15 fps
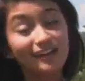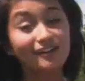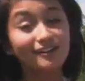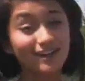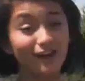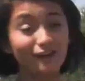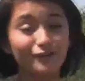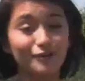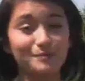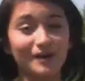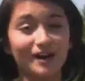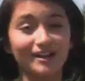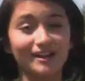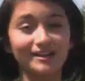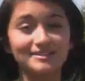Here at Kell
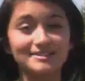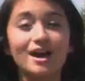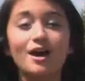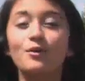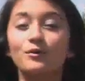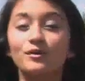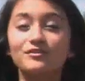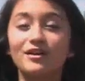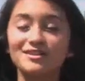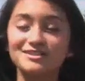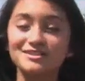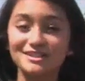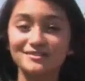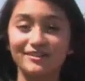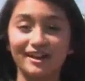Robotics, we've
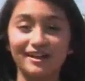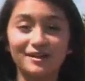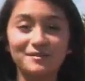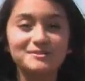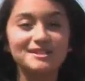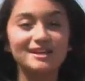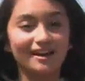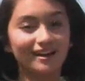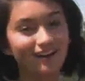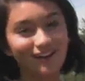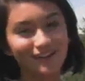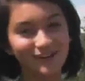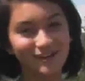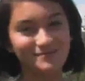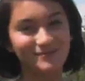also developed a
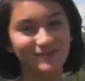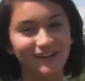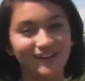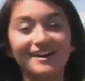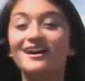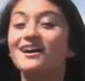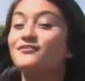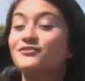coloring book